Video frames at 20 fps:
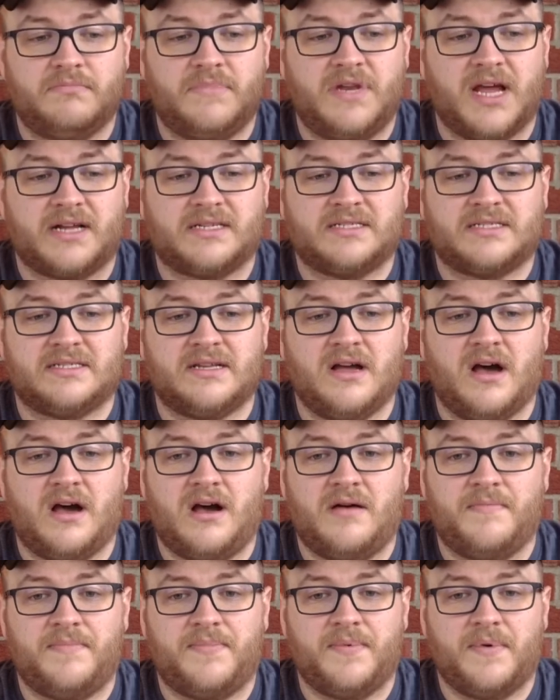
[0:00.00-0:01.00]
Next
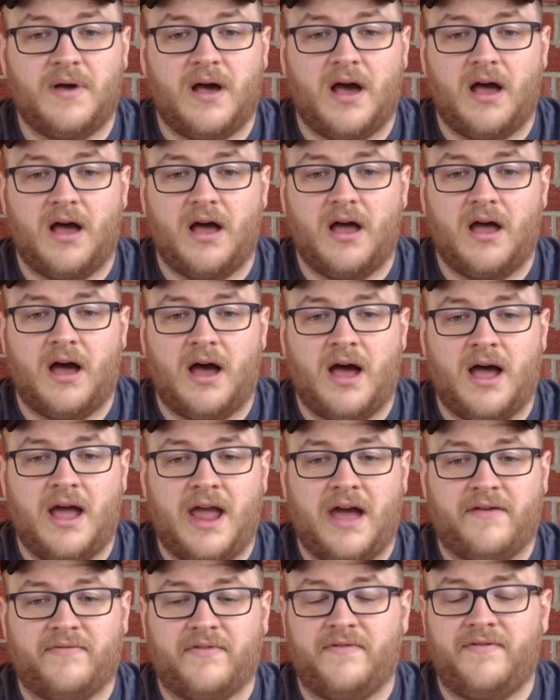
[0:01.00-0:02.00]
up, I
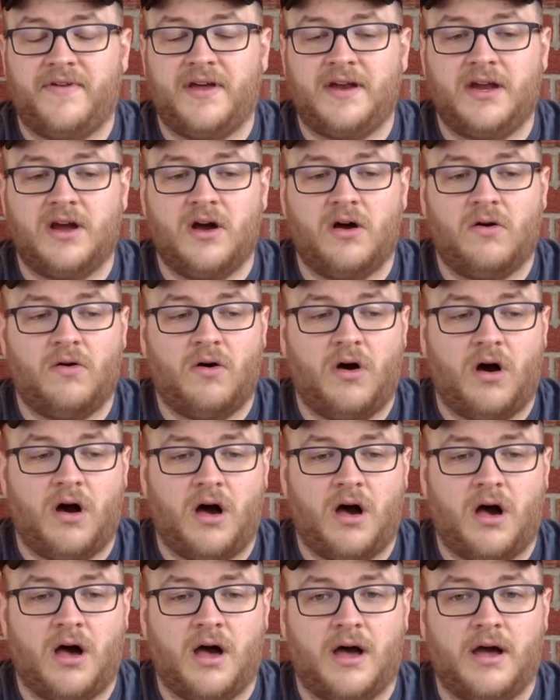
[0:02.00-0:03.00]
have a video
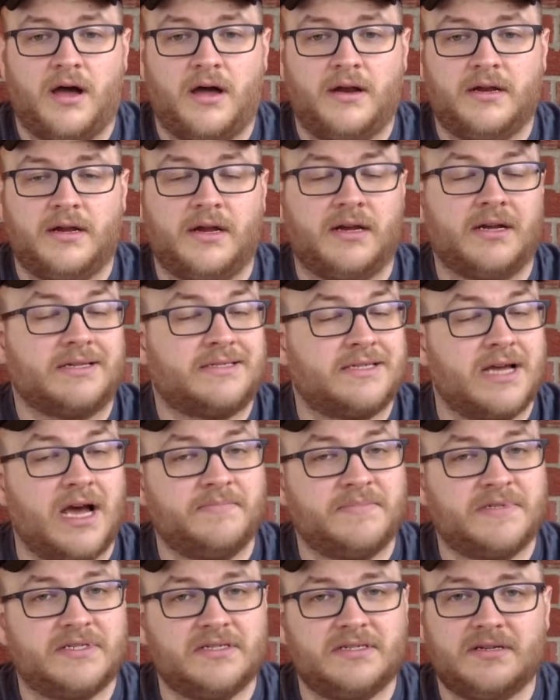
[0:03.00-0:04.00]
on an
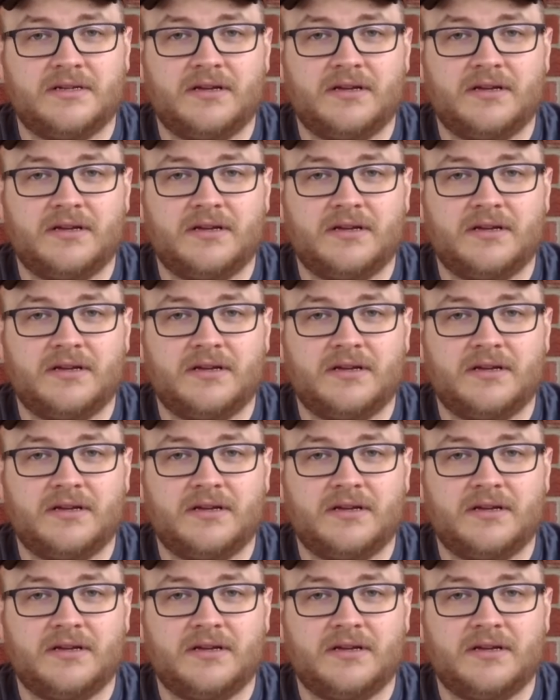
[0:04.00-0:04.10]
attempt